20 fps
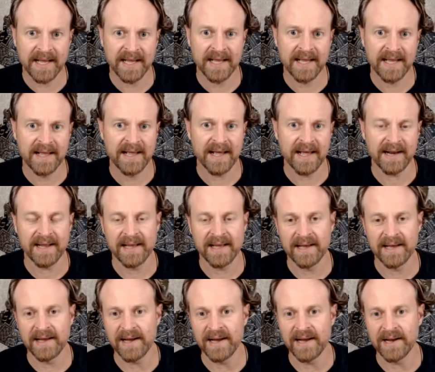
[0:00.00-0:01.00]
getting
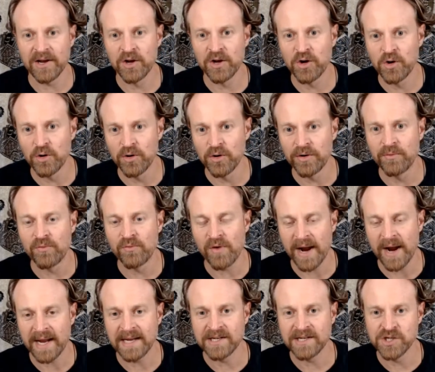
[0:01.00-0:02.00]
a good
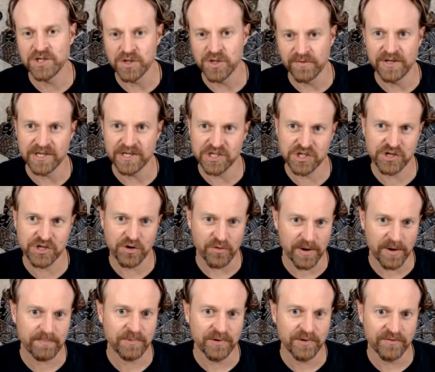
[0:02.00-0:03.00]
range of
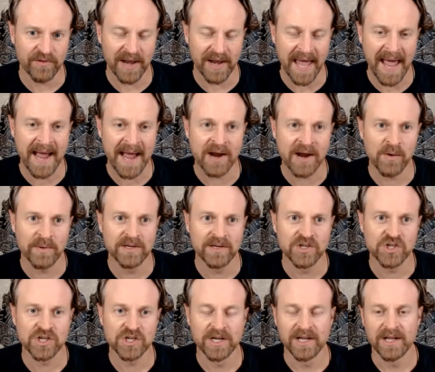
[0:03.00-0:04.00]
descriptive
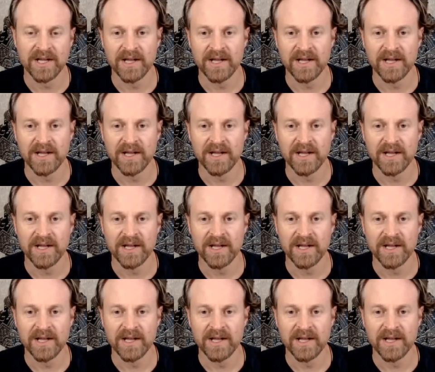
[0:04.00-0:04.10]
language.